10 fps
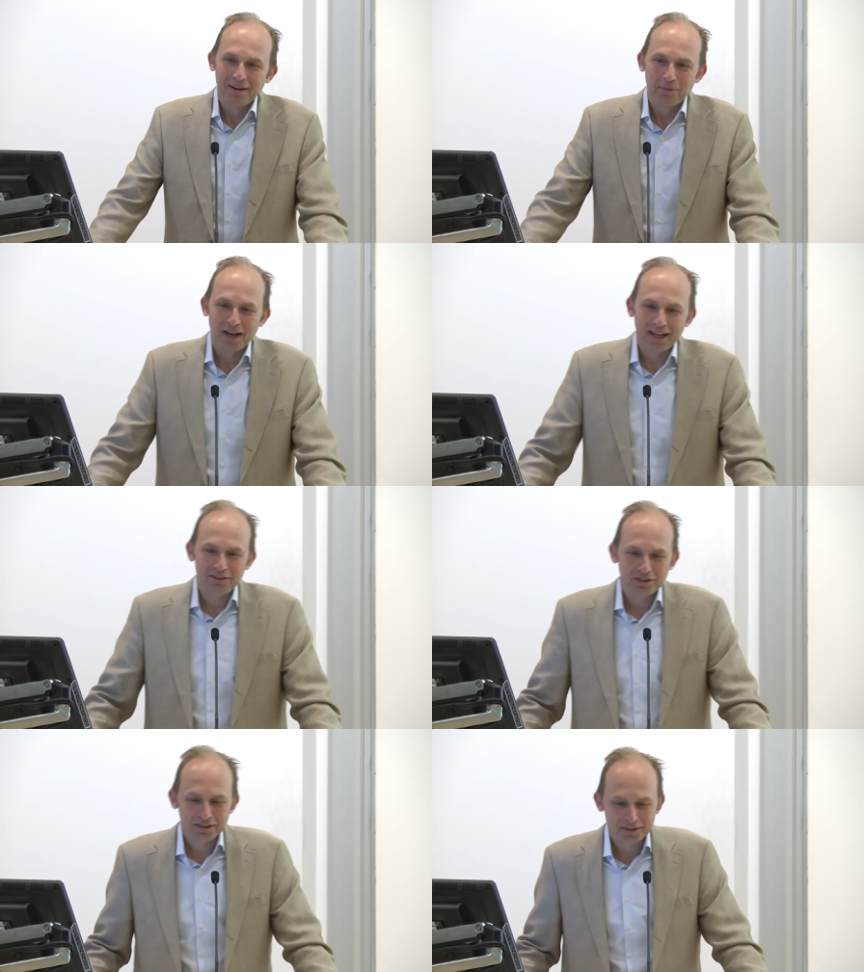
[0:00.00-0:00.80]
But I
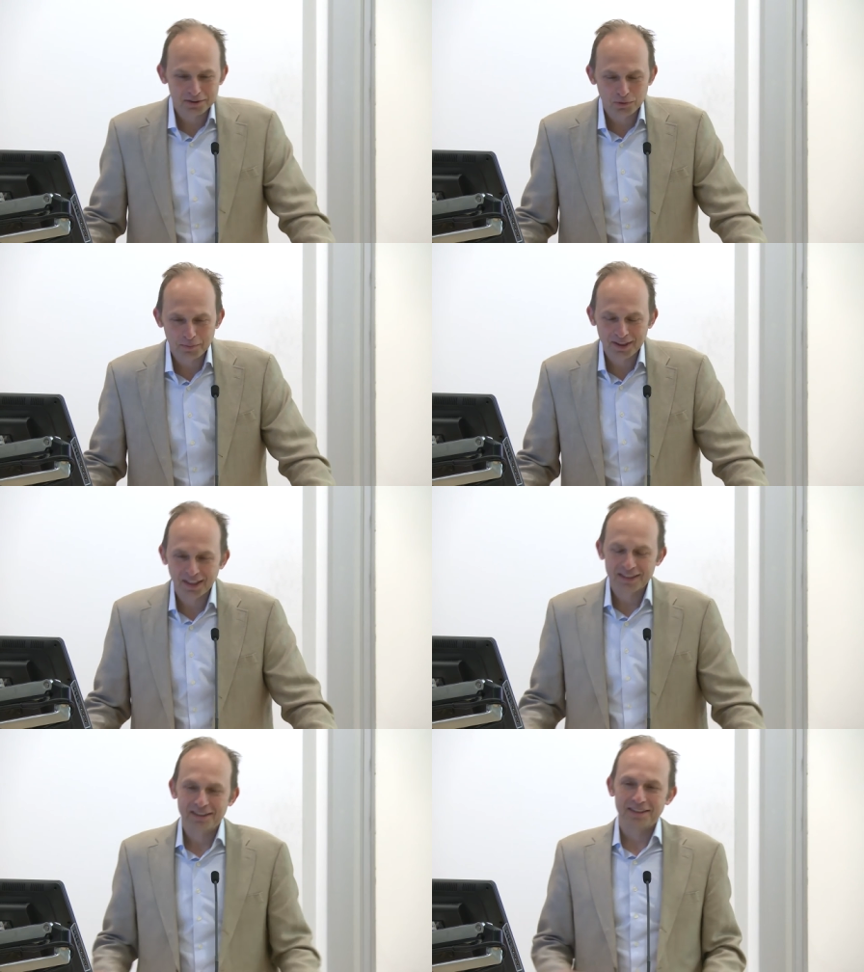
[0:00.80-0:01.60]
took swimming
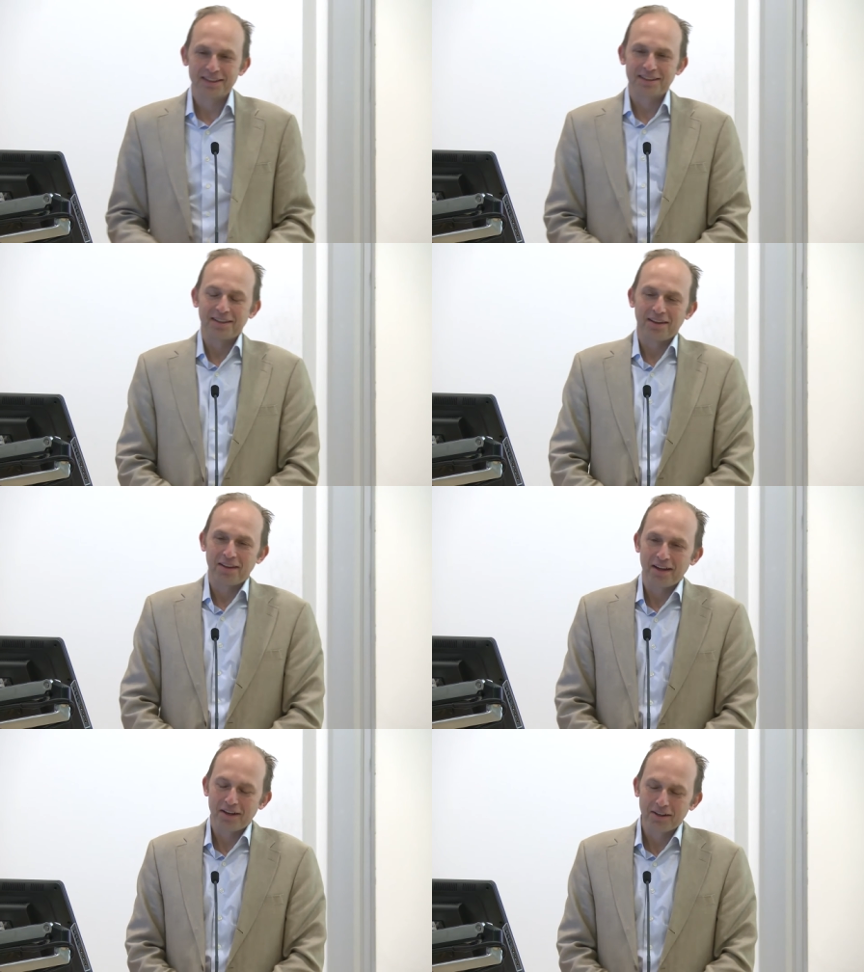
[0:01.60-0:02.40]
lessons
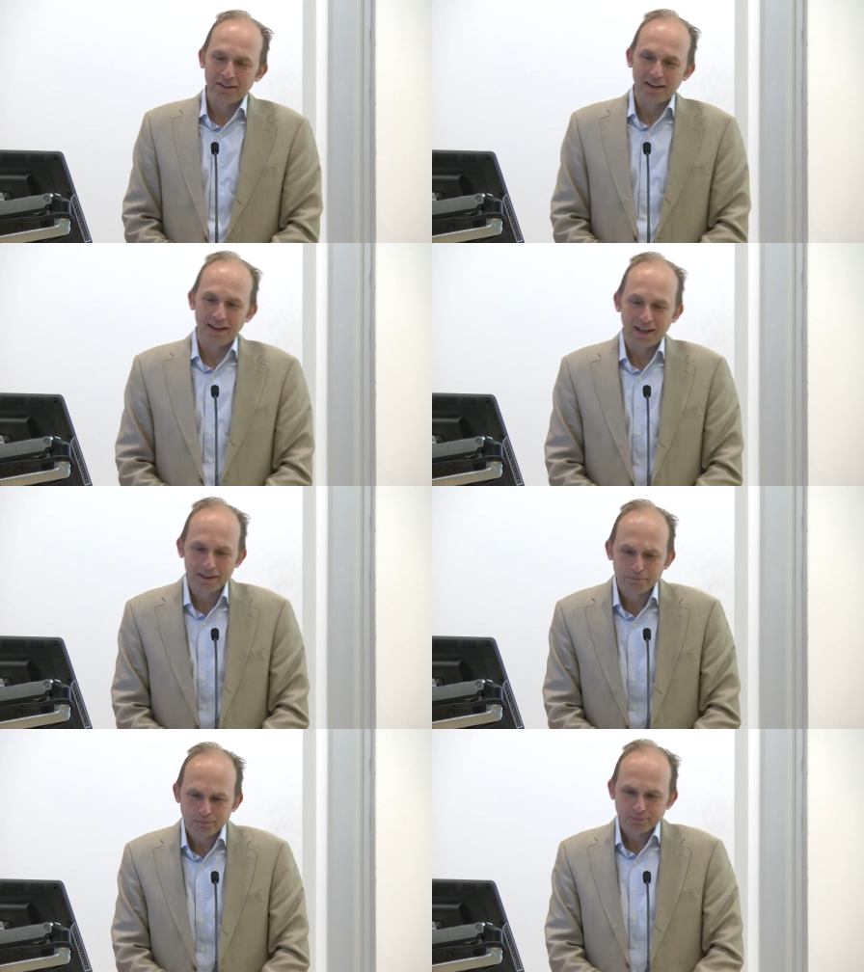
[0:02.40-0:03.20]
there, and I,